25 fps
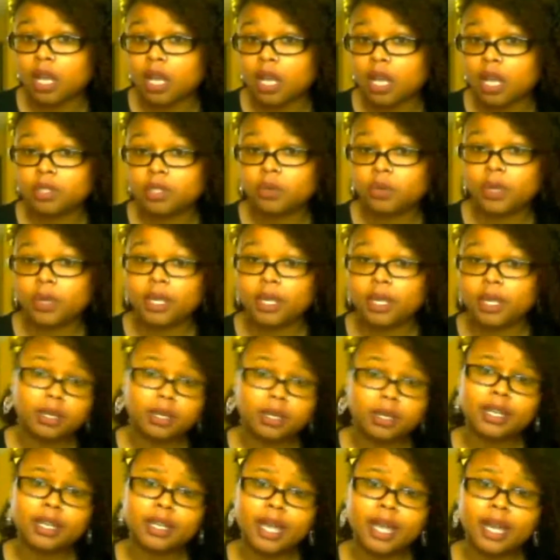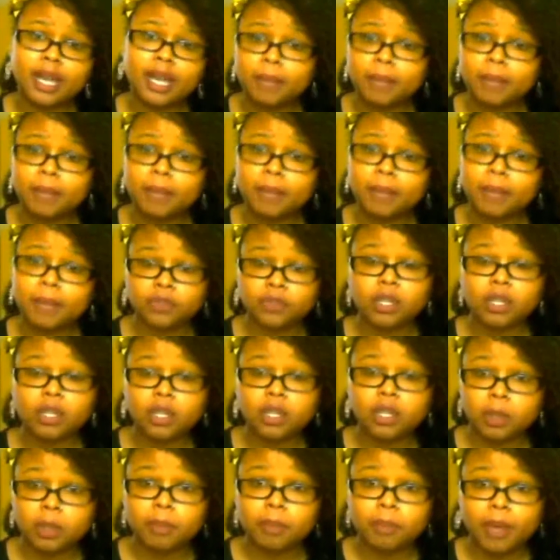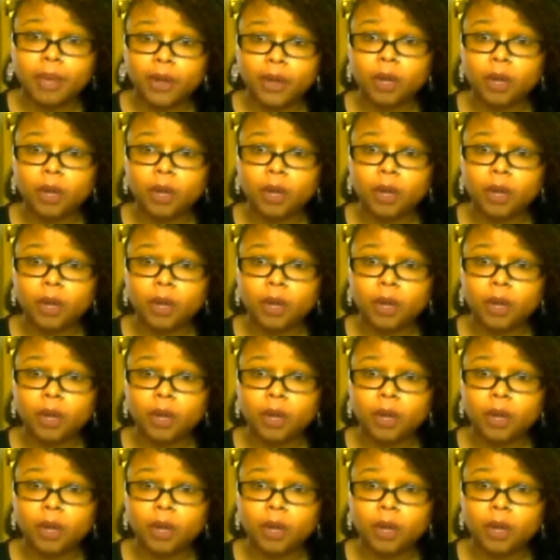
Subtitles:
So it kind of makes you feel a little bit better